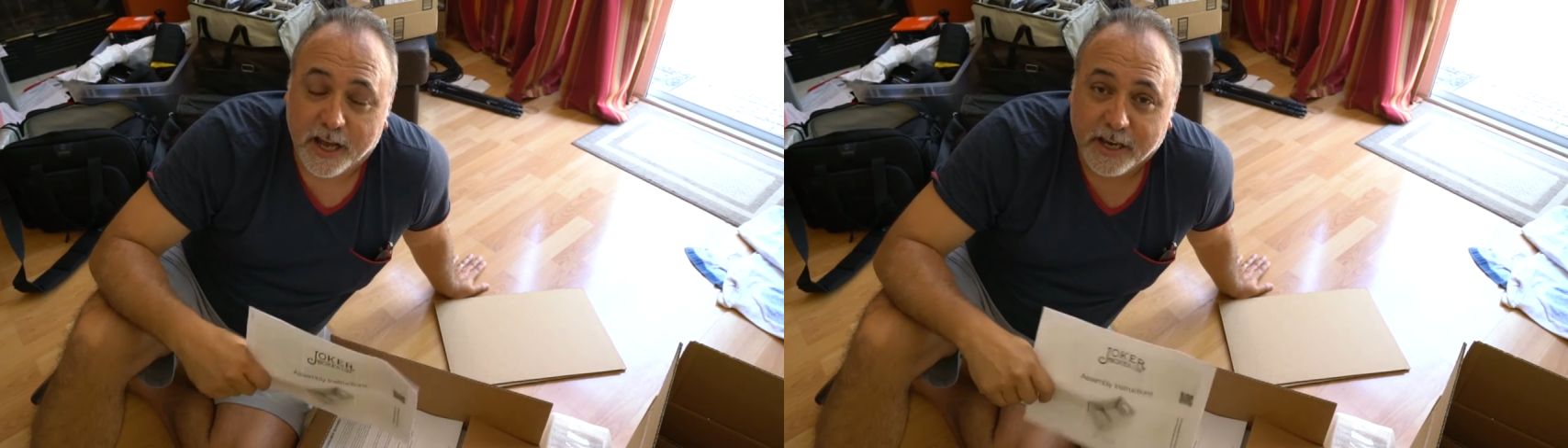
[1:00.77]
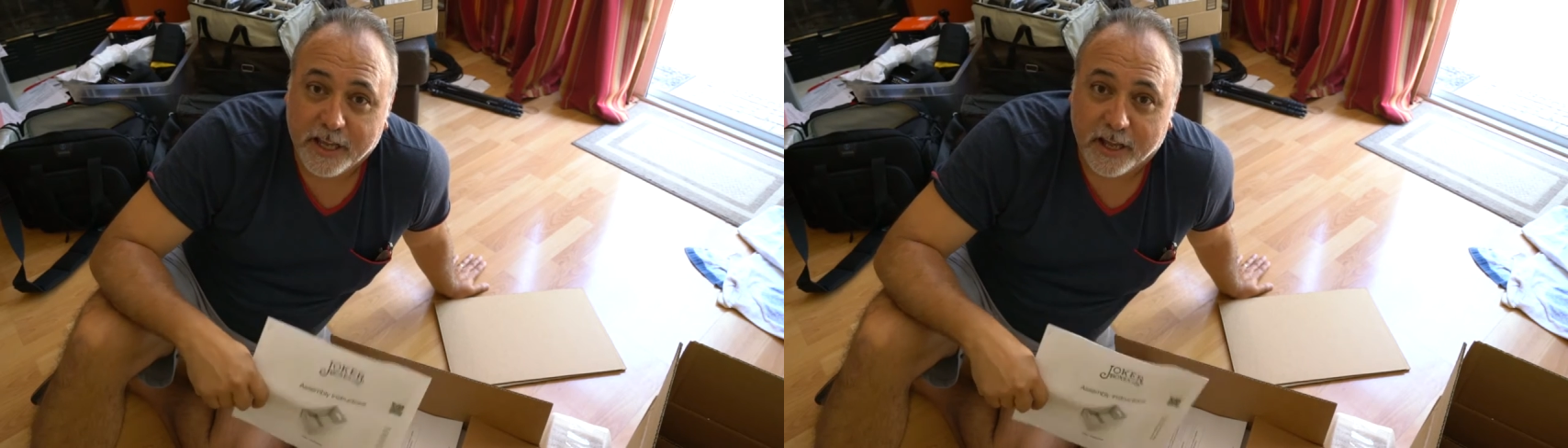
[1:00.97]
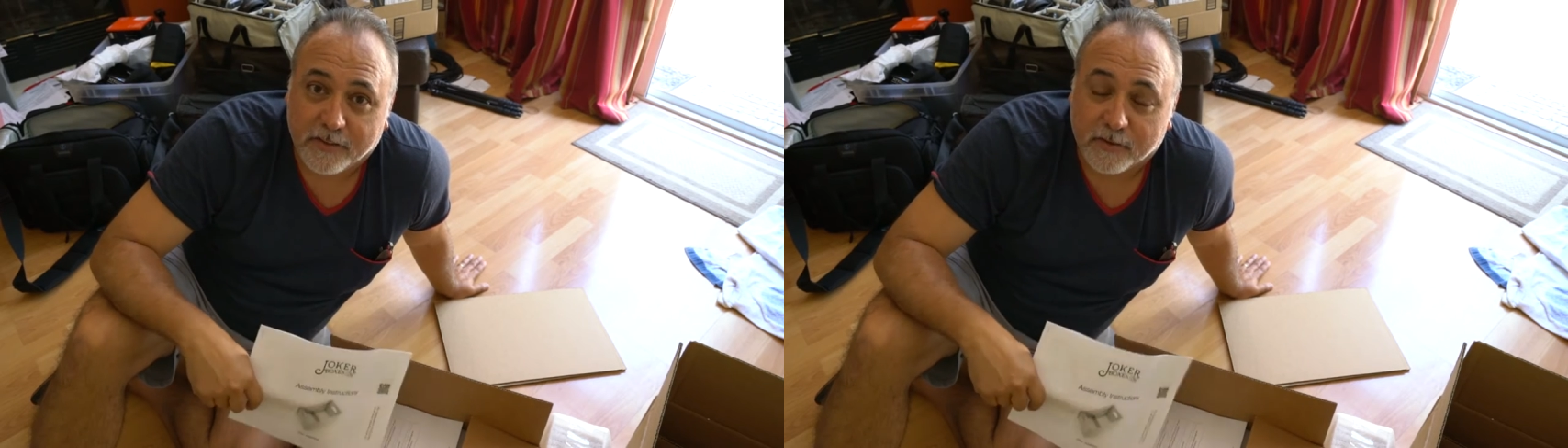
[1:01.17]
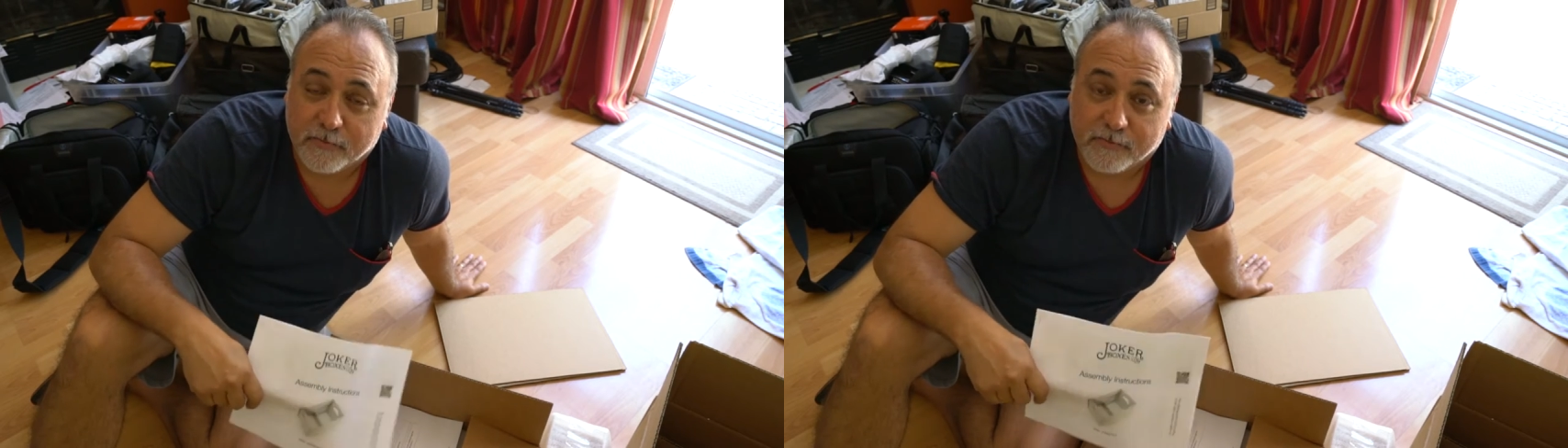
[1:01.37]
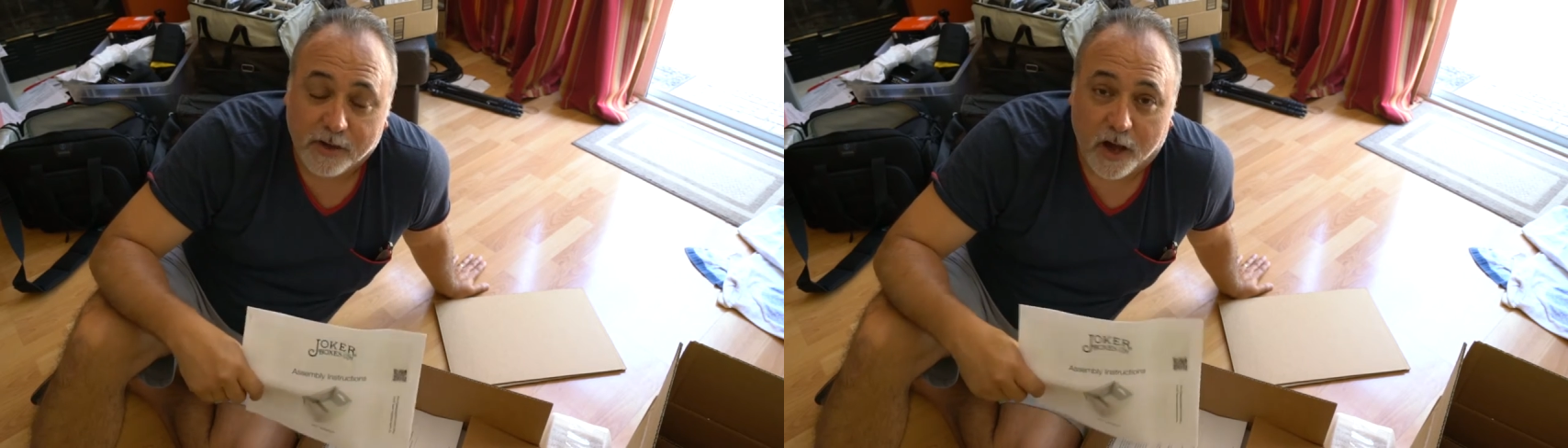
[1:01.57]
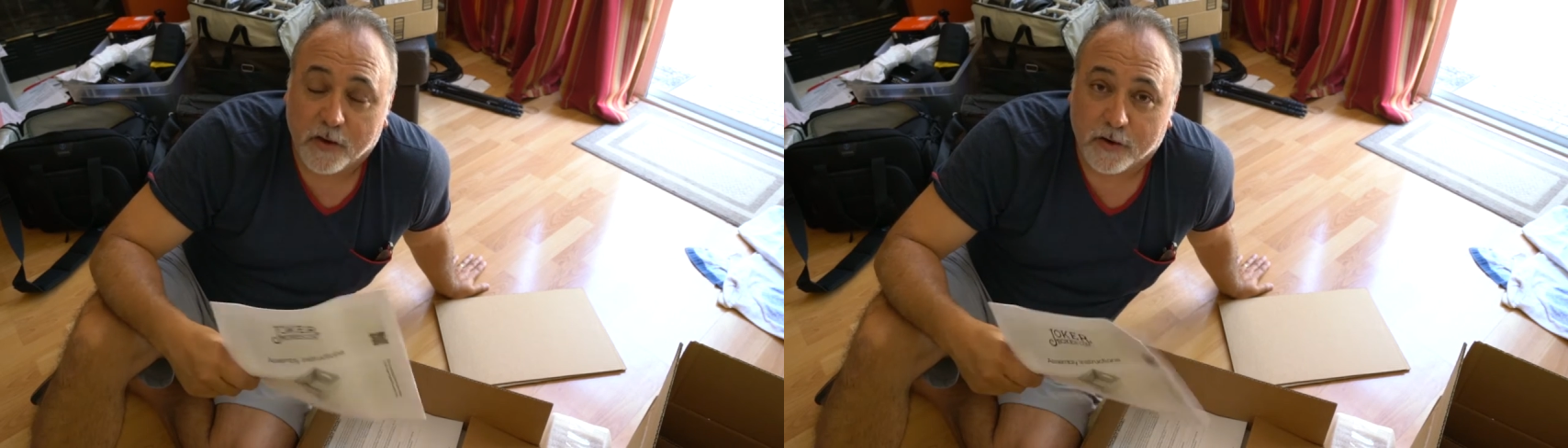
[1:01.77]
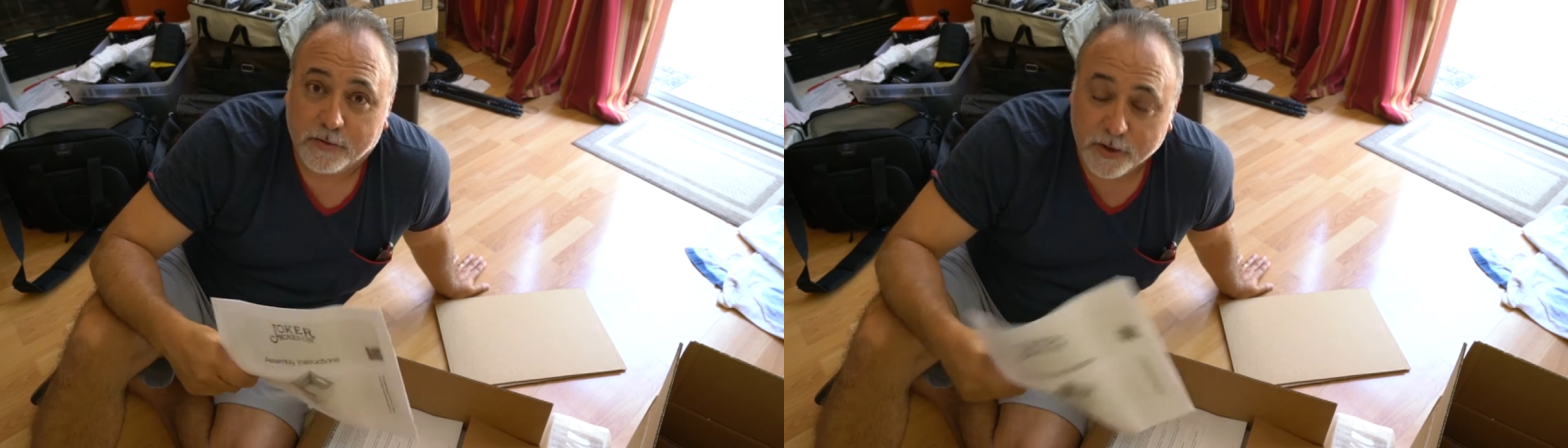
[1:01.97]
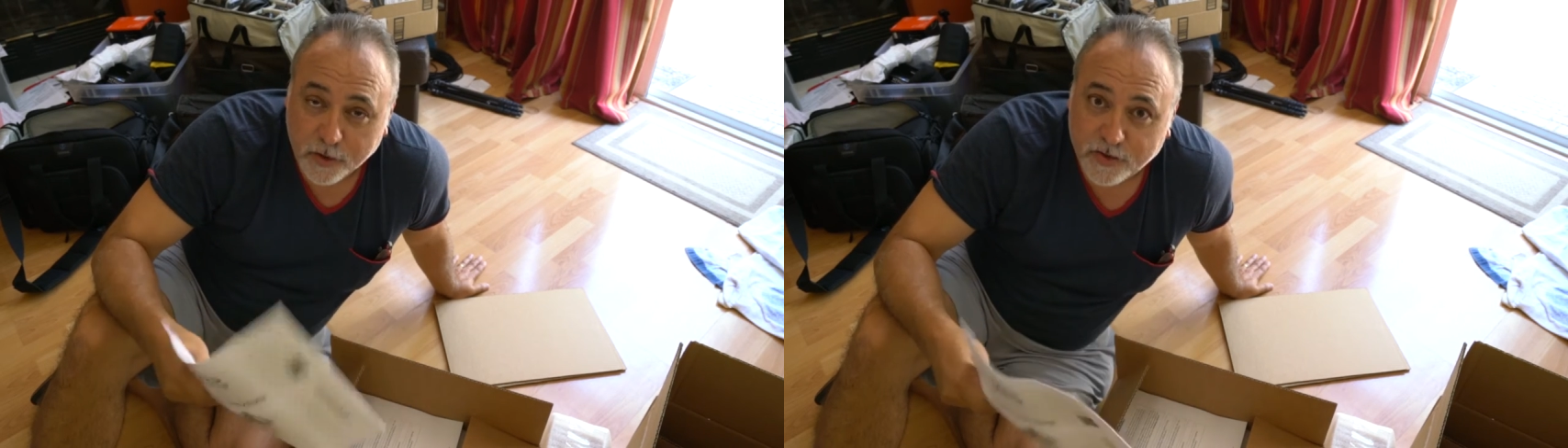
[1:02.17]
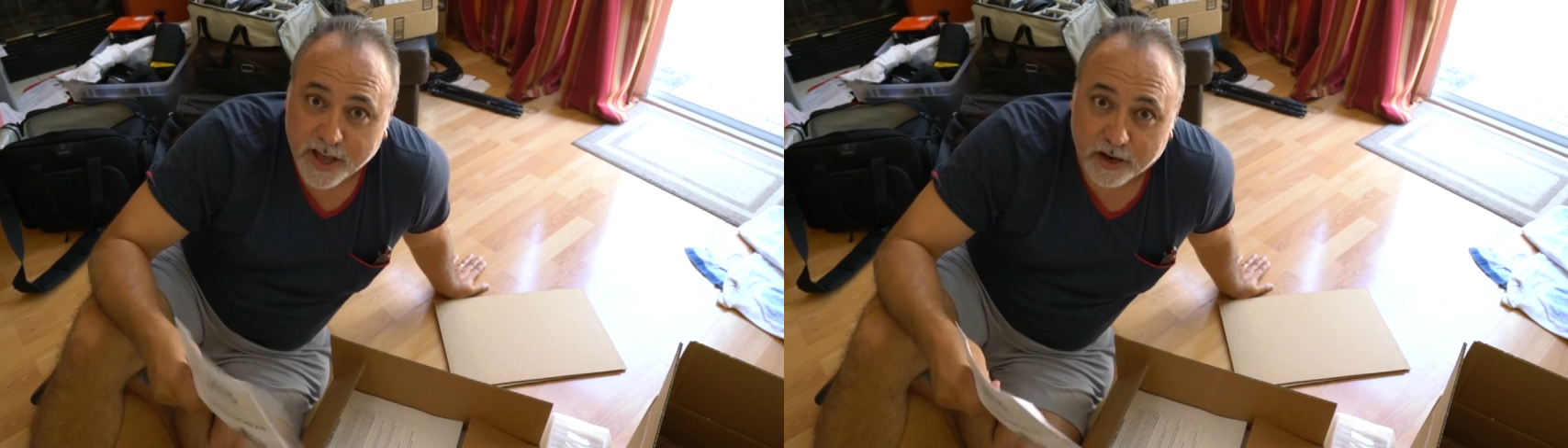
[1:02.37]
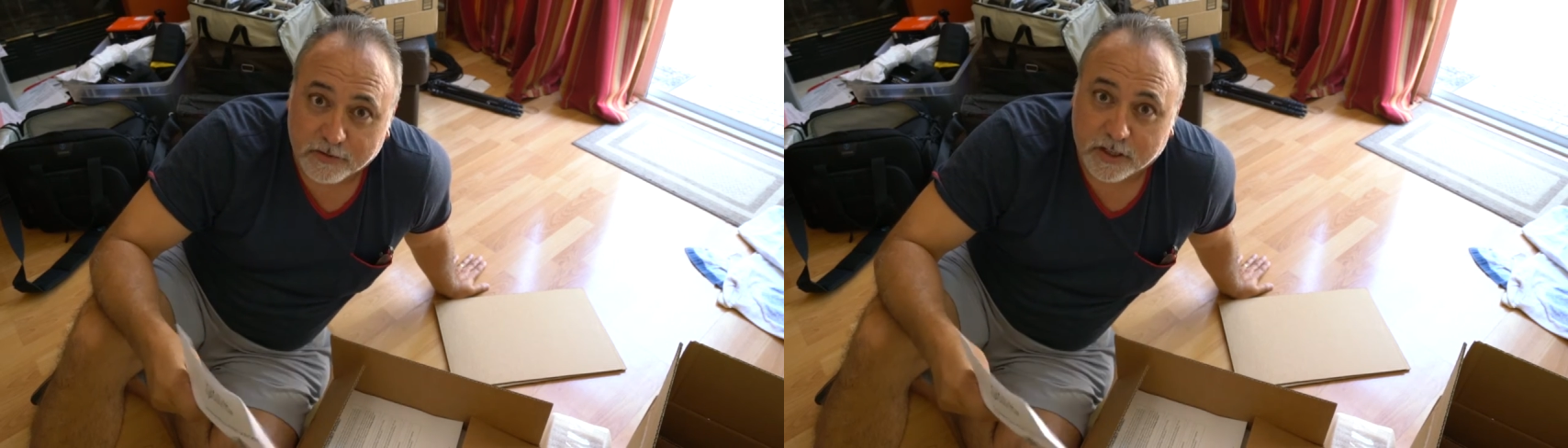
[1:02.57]
and get some other use
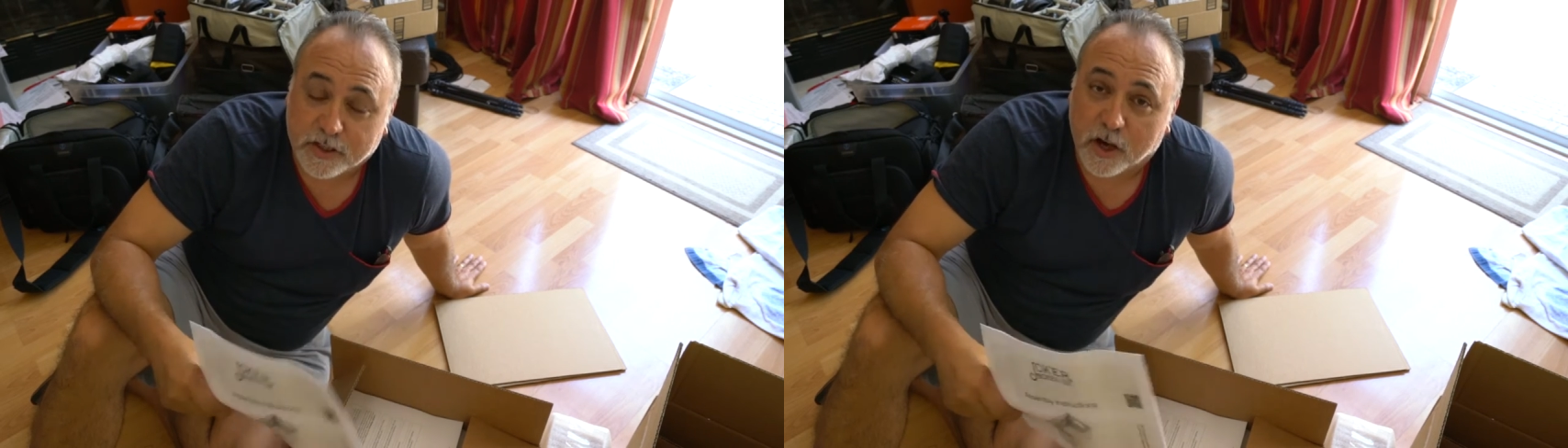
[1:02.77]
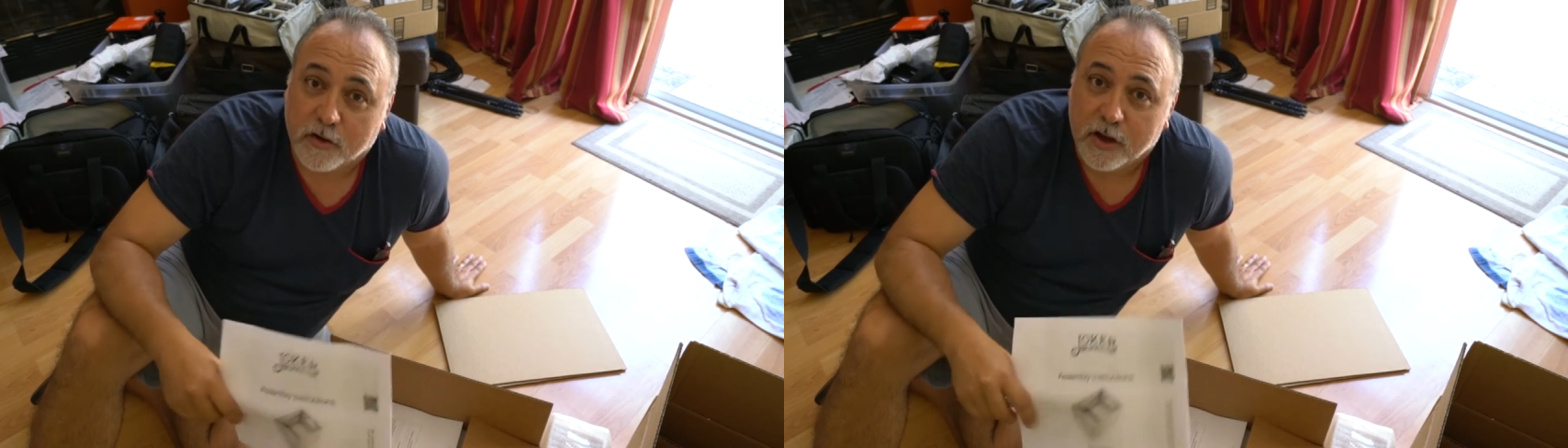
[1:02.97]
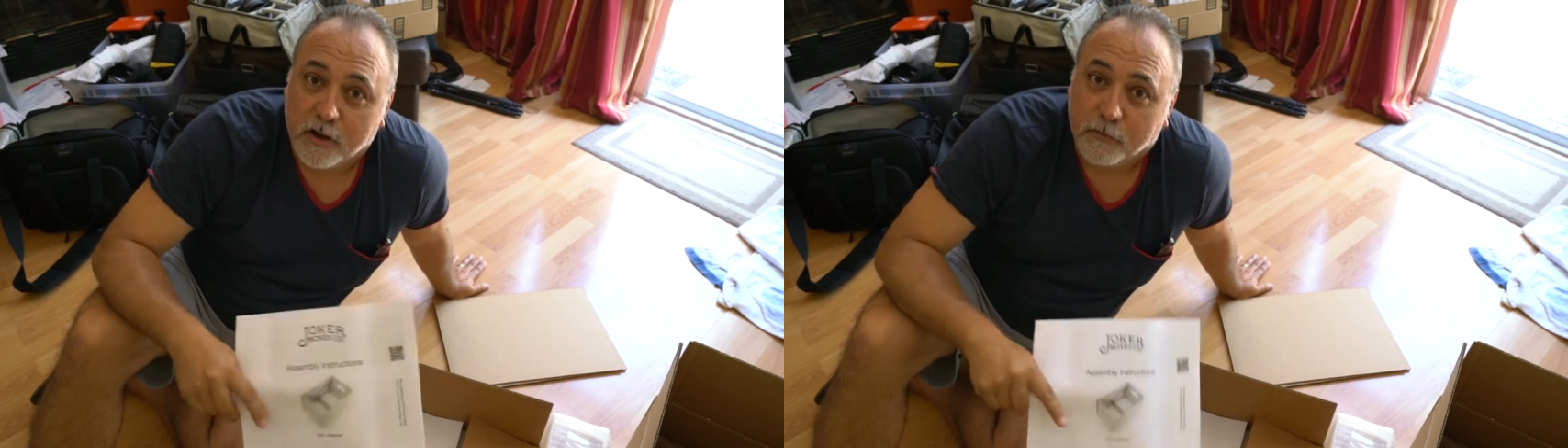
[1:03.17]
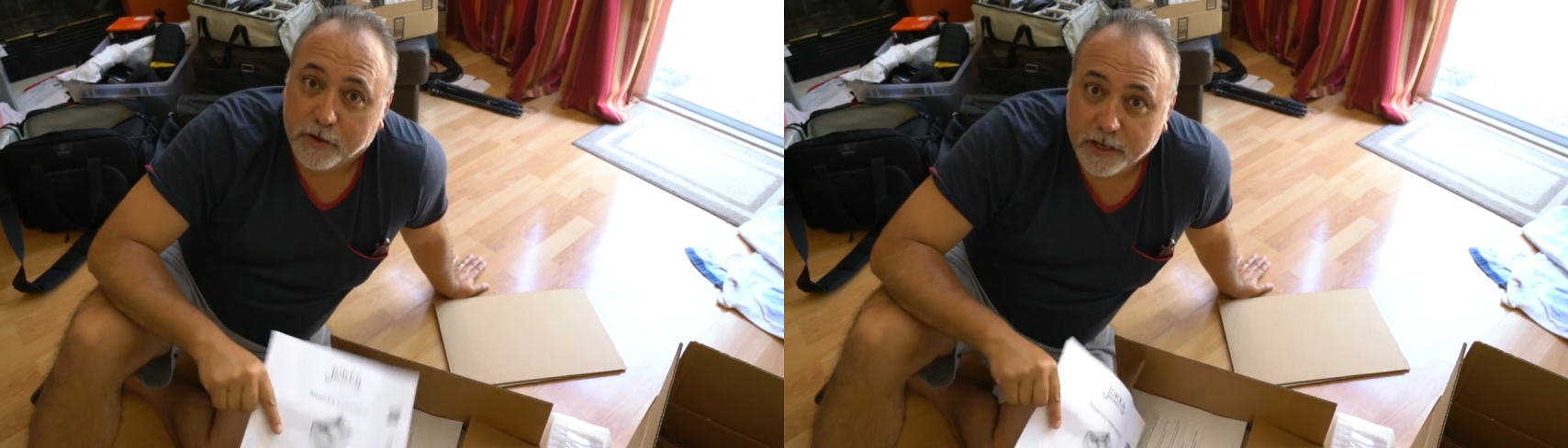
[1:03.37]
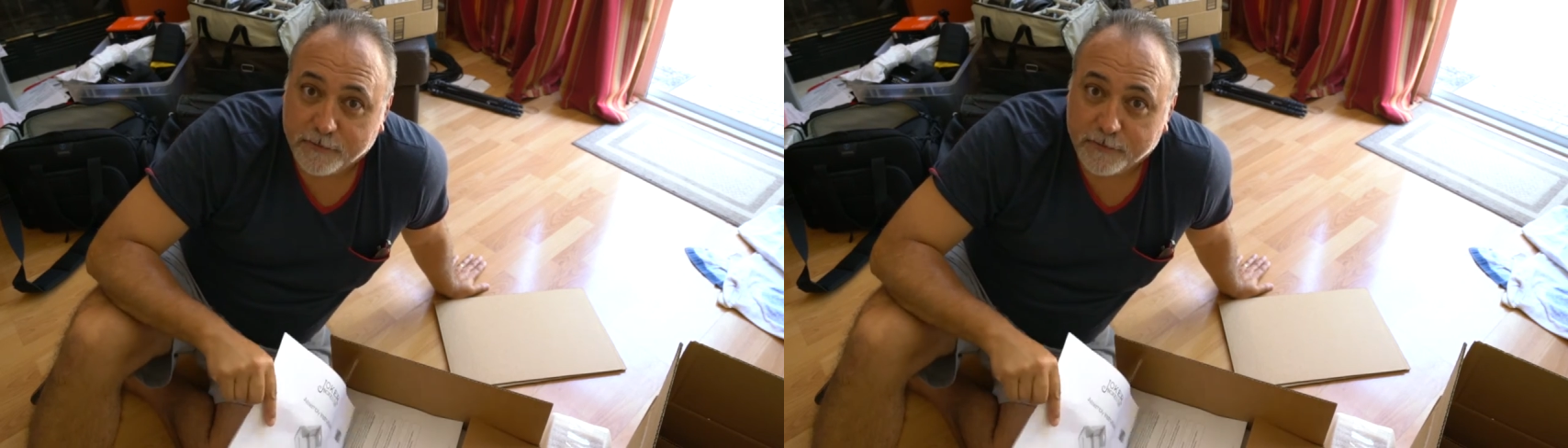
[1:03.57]
out of it. So really